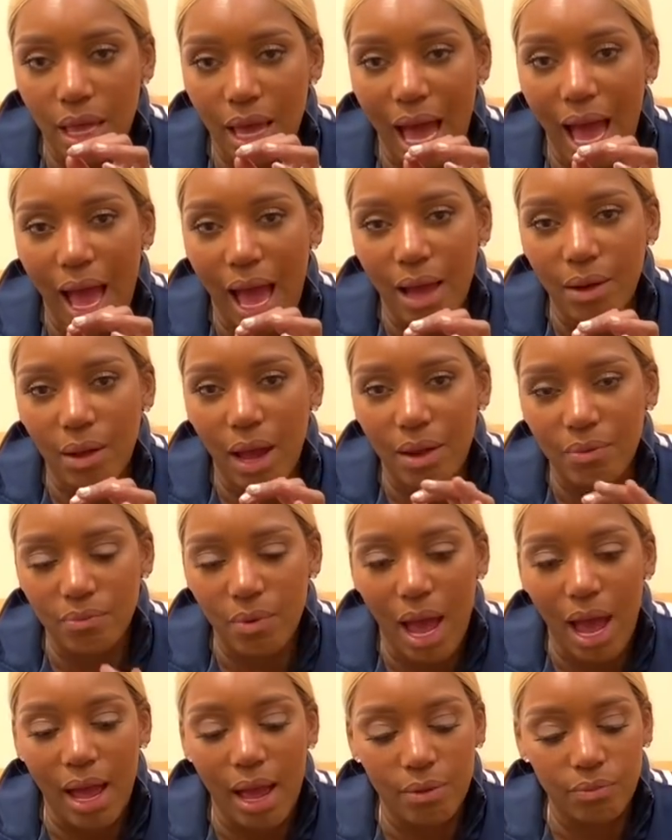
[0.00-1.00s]
I, I,
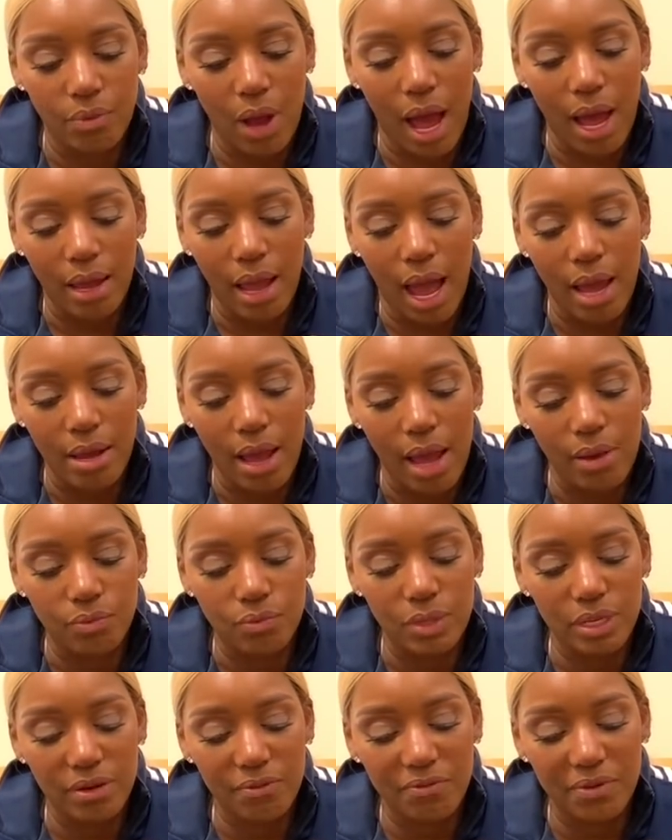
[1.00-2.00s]
I, I, I
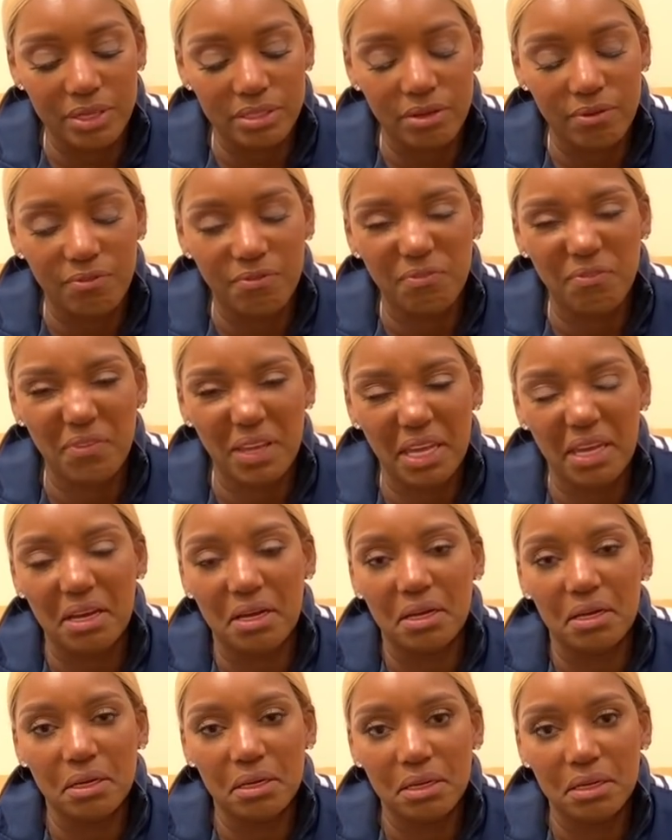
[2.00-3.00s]
really felt a fear,
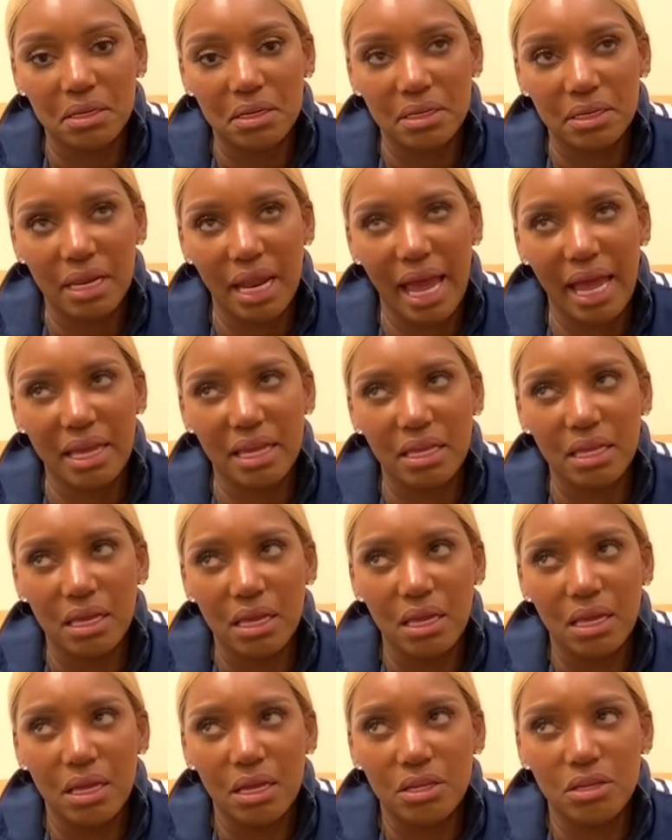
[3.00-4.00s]
like,
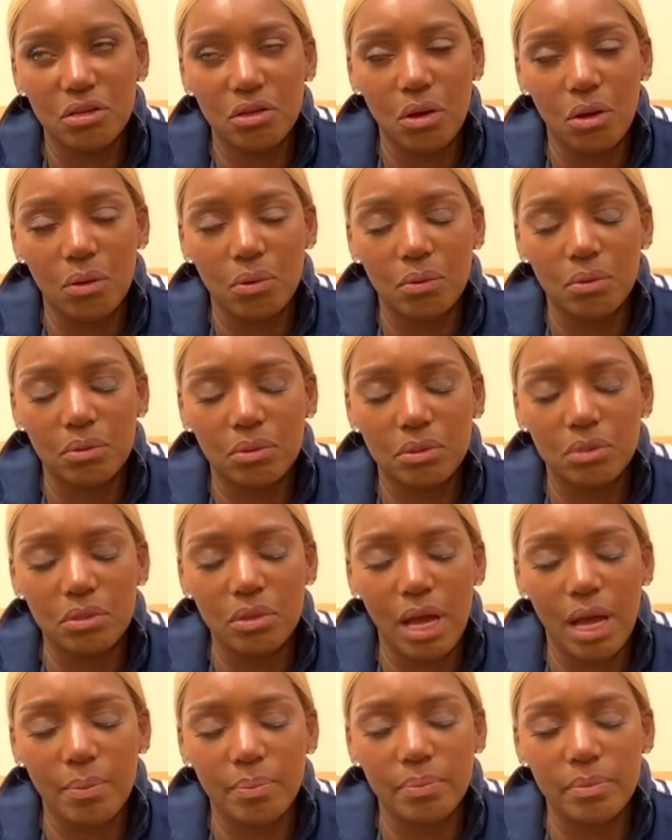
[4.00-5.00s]
you know, you
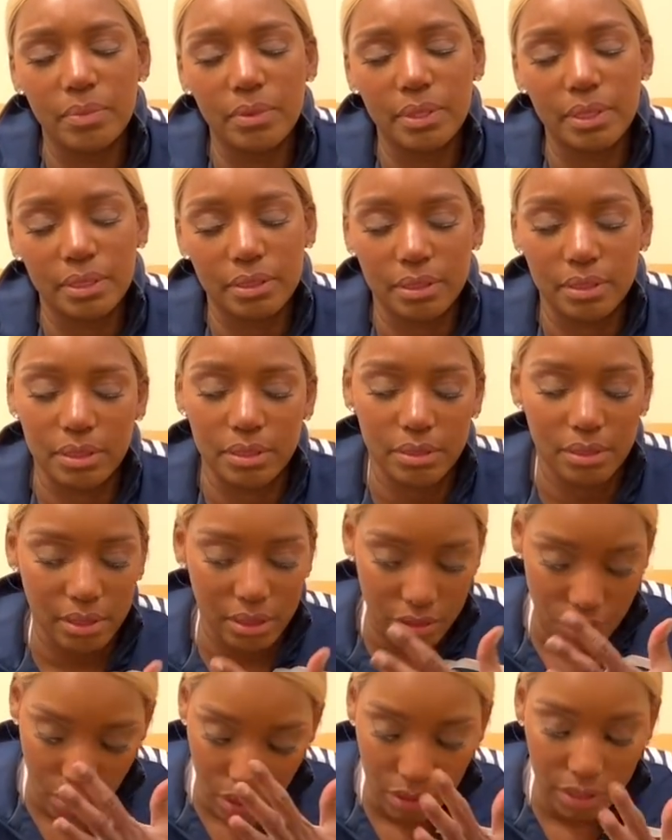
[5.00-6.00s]
know how,
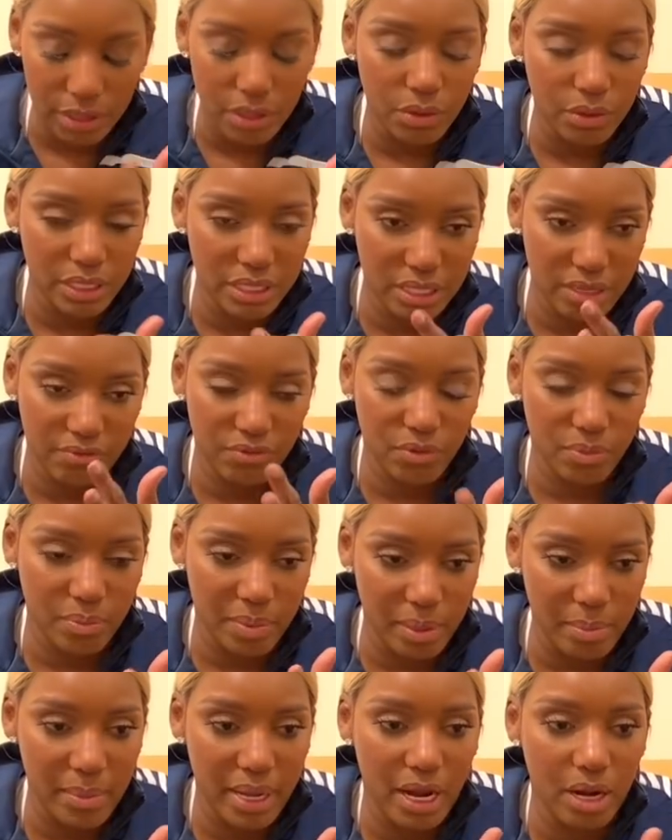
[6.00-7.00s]
you only notice if you've
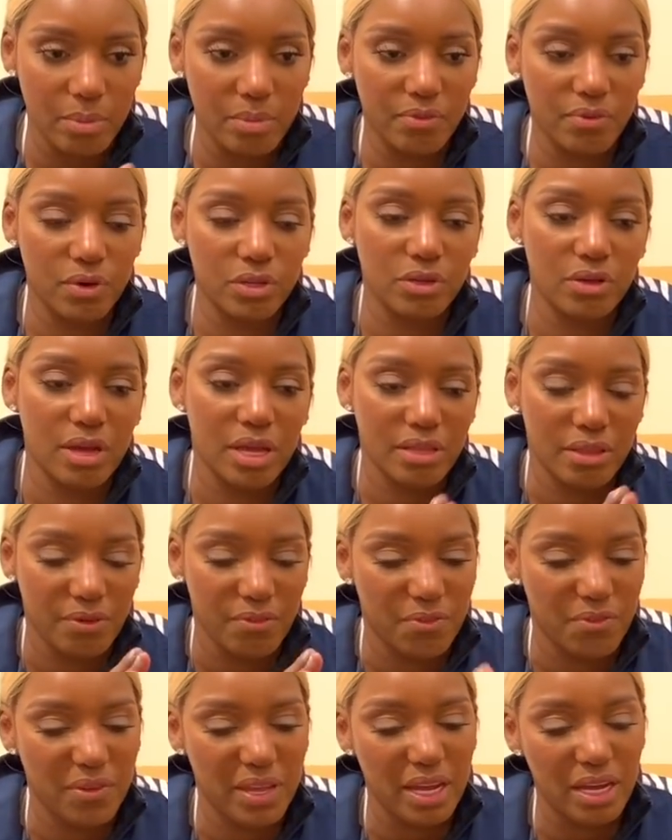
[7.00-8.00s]
been married before, you, the
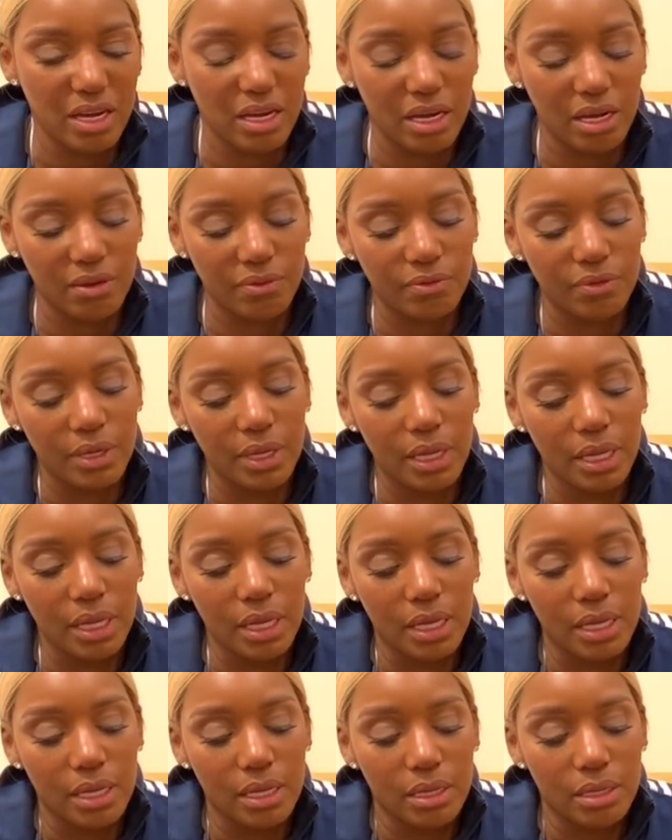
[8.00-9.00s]
fear of
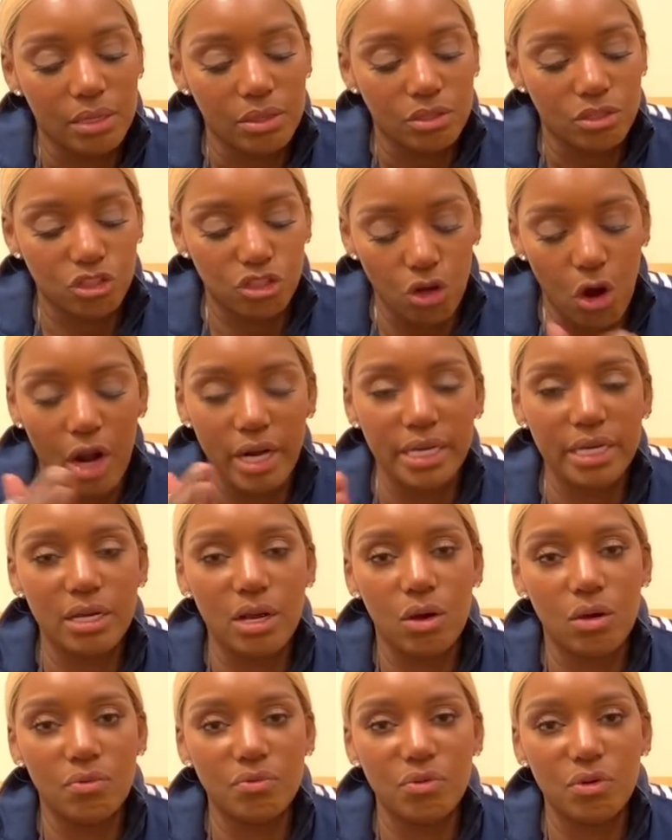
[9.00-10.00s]
starting
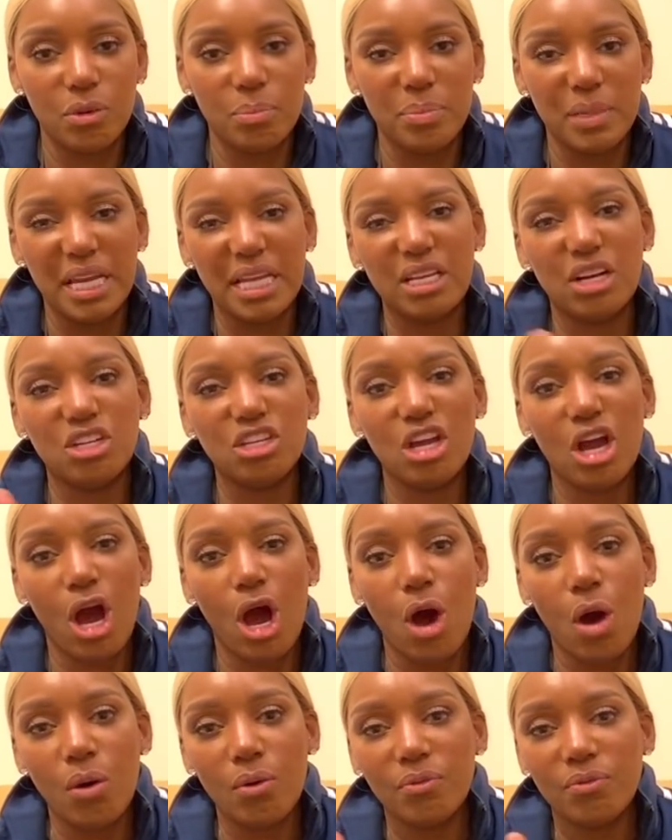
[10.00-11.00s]
over, being on your
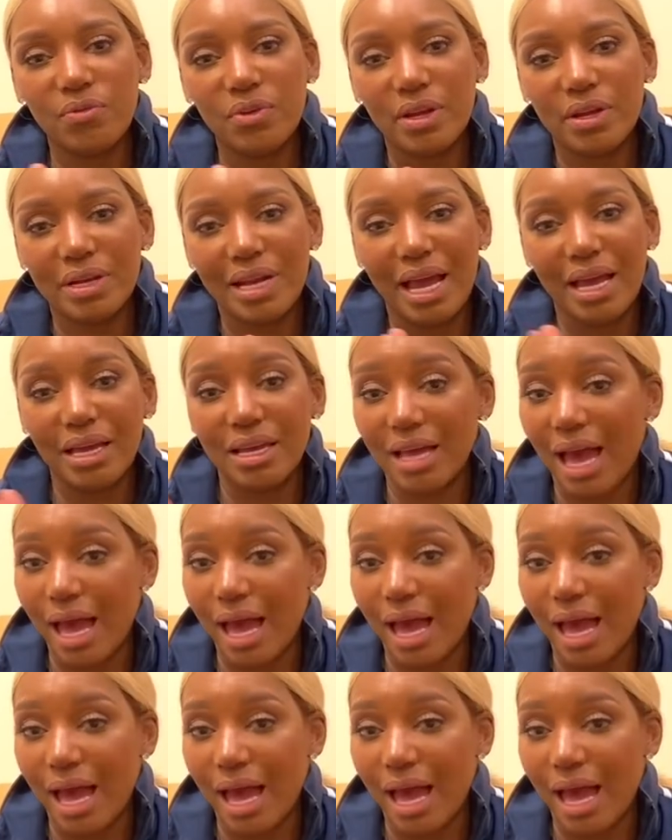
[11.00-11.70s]
own, figuring out,